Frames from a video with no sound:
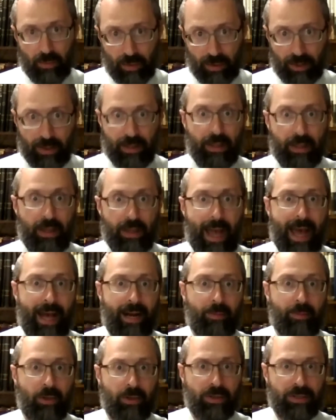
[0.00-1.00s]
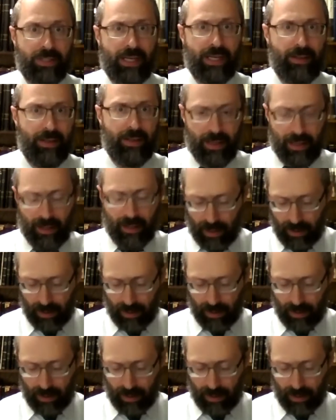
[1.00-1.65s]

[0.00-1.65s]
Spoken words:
the animals and the